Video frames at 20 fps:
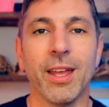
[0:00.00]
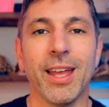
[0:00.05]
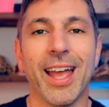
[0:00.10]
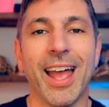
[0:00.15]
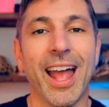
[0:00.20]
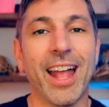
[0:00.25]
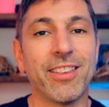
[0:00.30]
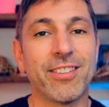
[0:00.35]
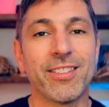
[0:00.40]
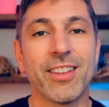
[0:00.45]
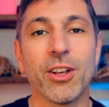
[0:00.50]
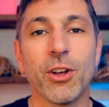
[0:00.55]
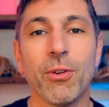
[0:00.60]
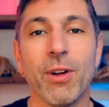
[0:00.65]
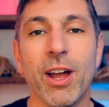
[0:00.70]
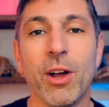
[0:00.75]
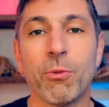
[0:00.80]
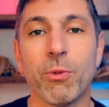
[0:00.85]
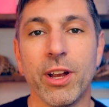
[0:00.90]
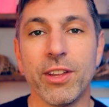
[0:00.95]
And stick
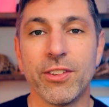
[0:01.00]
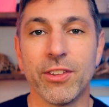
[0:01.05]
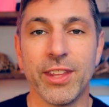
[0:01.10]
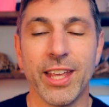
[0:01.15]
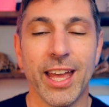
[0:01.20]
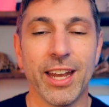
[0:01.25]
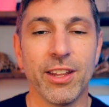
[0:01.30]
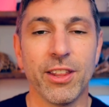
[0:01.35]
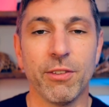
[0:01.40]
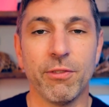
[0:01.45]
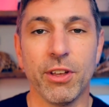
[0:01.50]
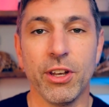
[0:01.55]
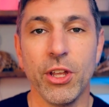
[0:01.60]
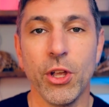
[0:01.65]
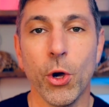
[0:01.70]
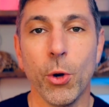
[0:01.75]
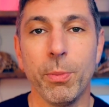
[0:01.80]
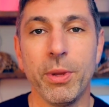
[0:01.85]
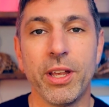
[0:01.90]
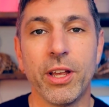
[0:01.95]
around right till the end of the
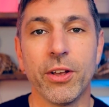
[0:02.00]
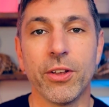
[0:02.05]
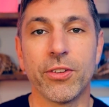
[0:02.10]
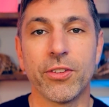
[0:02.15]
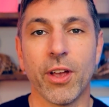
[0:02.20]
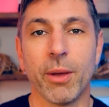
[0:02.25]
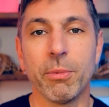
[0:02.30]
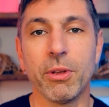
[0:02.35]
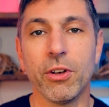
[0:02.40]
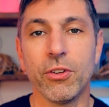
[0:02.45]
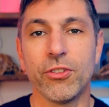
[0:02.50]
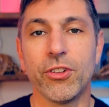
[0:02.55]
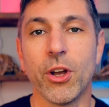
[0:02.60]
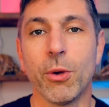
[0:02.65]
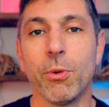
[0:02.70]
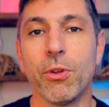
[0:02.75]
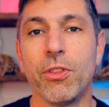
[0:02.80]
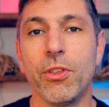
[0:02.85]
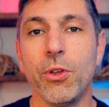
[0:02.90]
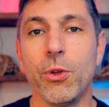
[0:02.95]
video because I'm going to share
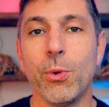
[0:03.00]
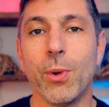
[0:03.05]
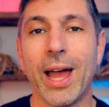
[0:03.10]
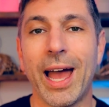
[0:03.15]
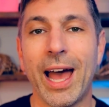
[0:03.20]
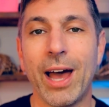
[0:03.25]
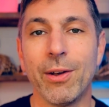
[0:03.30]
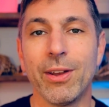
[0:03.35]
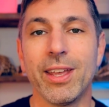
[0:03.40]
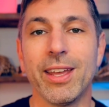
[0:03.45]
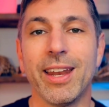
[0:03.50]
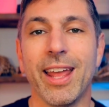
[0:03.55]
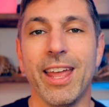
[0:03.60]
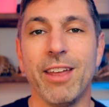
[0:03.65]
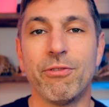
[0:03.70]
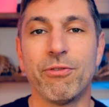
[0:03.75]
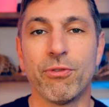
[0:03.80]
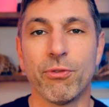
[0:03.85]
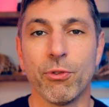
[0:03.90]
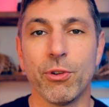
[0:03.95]
with you how to get a
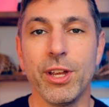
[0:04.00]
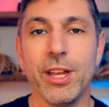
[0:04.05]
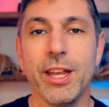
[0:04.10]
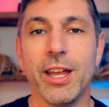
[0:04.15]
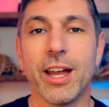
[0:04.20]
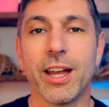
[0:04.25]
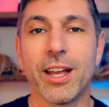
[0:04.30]
free